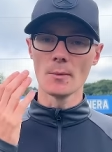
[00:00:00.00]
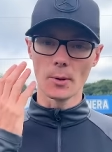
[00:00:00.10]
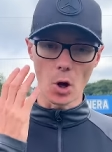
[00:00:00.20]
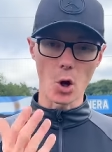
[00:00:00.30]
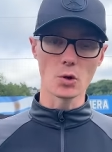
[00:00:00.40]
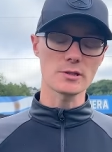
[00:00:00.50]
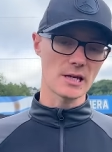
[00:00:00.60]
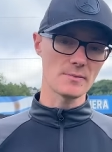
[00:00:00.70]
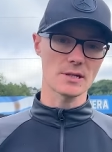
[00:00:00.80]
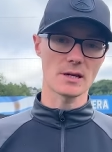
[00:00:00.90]
but all
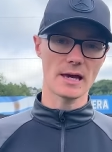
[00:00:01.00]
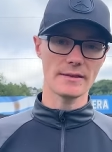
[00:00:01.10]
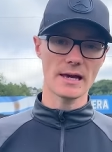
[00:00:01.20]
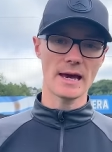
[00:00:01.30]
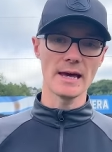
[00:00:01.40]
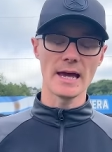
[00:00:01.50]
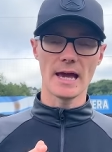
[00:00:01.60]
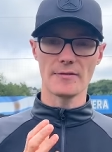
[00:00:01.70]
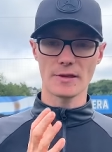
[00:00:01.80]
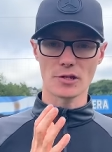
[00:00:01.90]
teams can get there
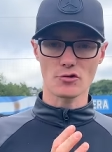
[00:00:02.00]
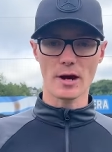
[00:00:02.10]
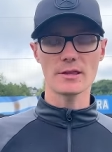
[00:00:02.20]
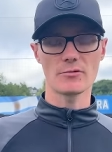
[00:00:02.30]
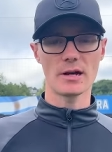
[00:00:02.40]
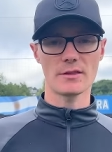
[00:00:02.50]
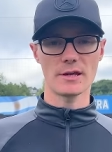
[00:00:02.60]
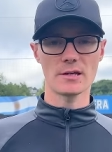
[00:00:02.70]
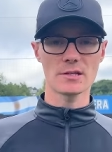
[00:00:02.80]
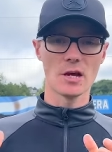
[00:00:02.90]
if they're trying the right
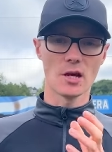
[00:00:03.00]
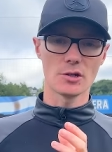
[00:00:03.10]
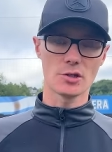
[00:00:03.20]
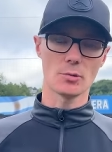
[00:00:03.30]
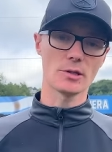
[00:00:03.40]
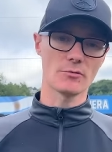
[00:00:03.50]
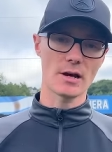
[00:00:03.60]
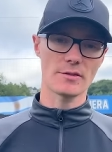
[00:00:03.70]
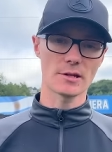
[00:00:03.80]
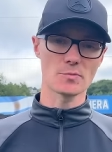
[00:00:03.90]
things and doing the
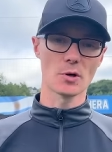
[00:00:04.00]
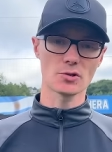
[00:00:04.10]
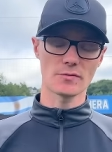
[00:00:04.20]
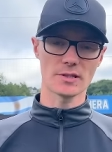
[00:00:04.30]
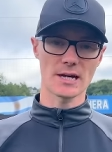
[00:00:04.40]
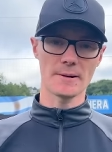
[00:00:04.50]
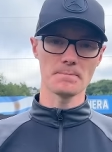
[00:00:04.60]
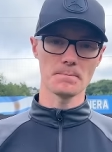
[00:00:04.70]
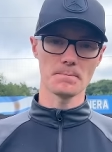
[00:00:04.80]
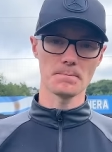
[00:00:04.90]
right things most of the time
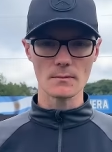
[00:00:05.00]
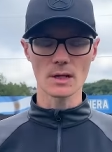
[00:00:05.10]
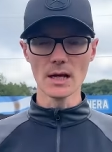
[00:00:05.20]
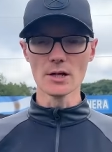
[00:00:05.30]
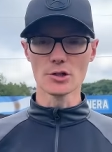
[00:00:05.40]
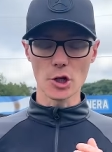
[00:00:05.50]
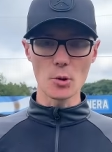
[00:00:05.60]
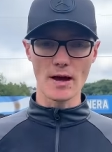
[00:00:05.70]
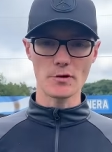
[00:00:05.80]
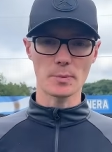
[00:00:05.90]
do
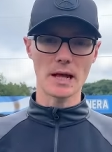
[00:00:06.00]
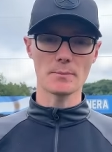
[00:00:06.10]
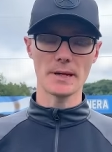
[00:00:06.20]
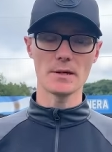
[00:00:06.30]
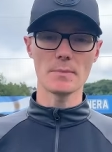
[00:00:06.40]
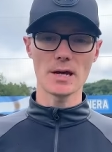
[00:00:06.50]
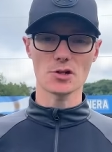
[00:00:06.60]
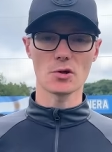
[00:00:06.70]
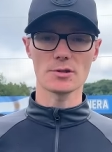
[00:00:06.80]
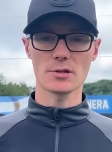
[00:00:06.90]
have a plan B. Make
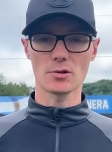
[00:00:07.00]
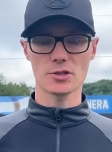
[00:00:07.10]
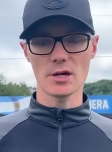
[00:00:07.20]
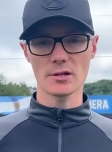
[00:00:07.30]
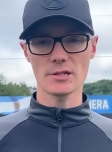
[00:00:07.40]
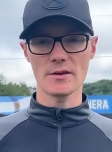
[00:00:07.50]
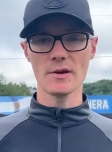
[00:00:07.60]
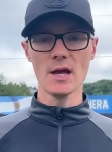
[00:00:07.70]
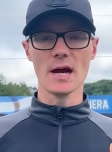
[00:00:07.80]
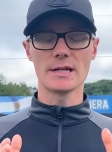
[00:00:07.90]
sure there's an alternative
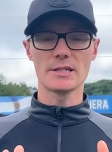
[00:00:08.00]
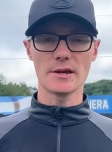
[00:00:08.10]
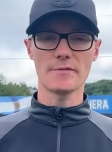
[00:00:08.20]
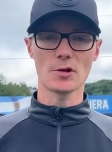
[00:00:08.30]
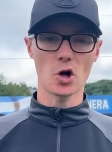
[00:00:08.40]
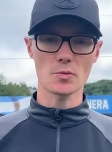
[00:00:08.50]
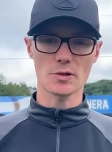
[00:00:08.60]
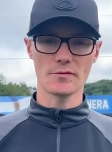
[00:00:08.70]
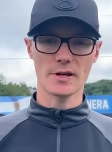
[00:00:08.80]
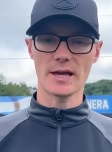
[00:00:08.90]
and a different
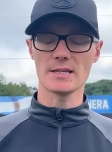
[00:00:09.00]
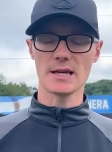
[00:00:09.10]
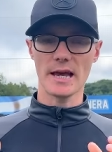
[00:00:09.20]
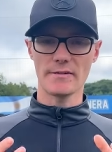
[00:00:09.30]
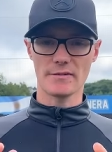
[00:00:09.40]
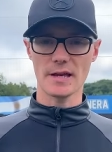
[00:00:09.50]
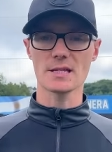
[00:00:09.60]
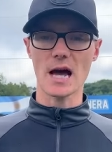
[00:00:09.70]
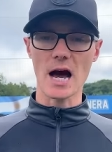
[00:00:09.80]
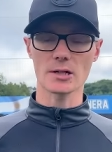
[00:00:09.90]
option for kids if
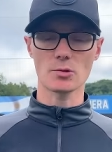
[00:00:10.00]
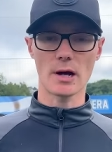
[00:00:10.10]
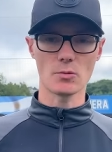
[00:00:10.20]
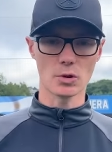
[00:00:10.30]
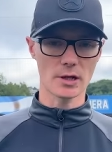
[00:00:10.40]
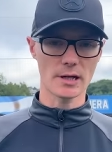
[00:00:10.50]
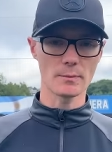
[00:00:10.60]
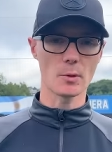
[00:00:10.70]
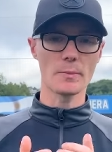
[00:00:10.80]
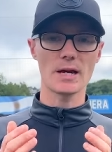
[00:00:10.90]
things aren't quite working.
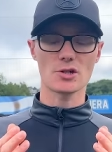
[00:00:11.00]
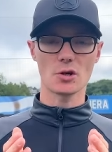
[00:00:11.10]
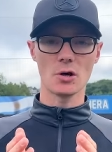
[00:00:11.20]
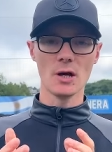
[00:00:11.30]
But make sure